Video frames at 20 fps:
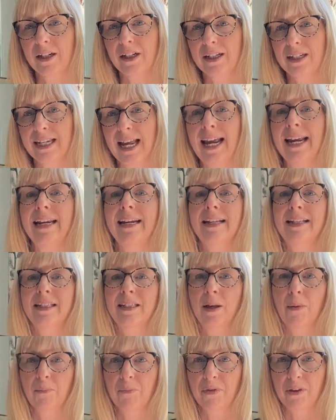take
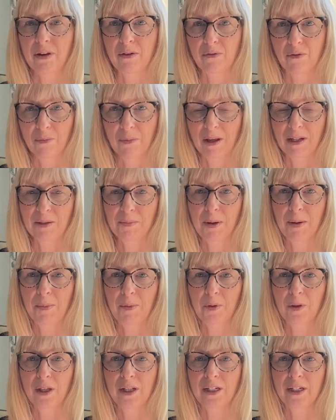something from those
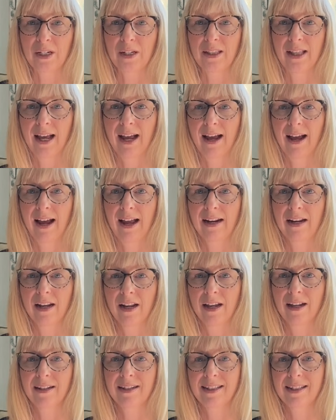people that do that and
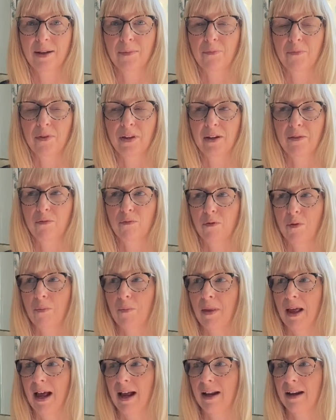learn something from
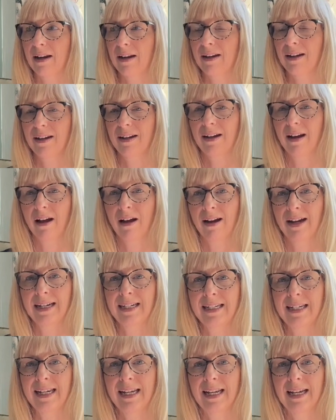that
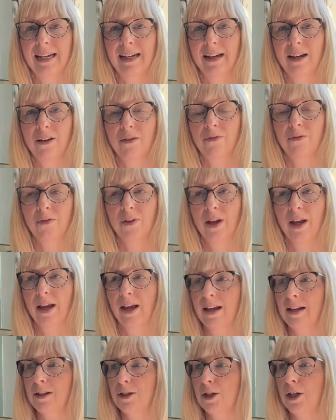idea of
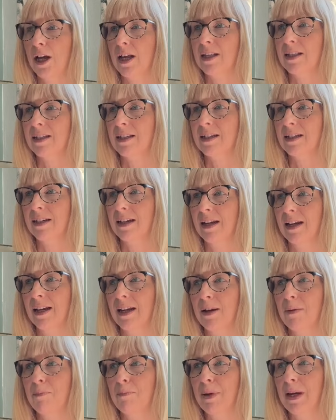just
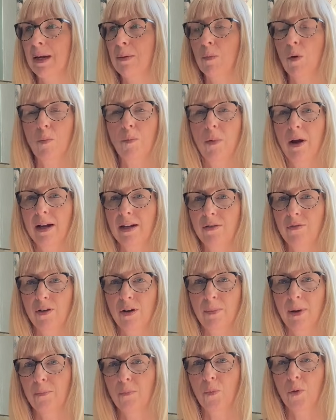being more mindful
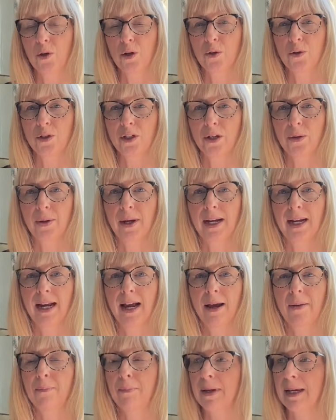about what you're doing
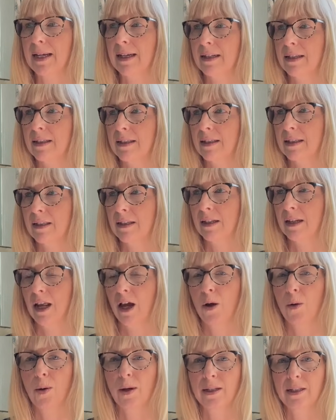and being
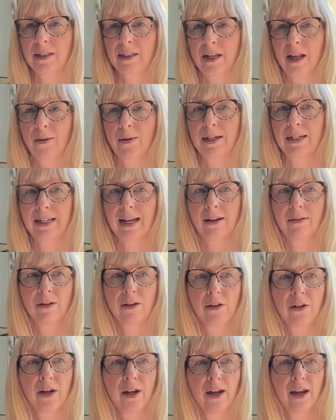slower, slowing down
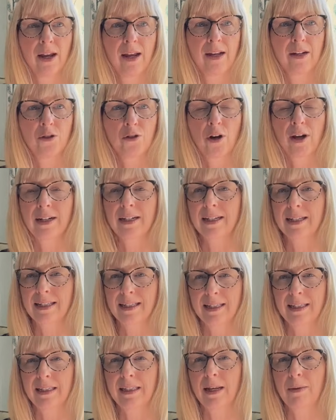and trying to
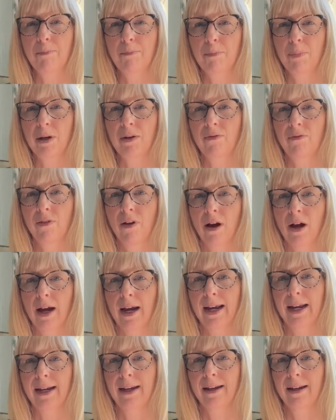
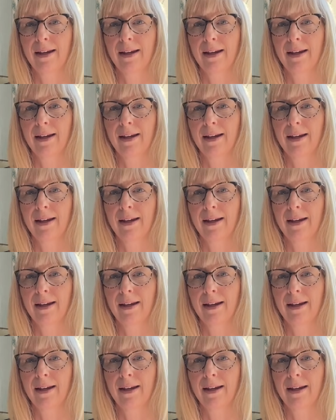simplify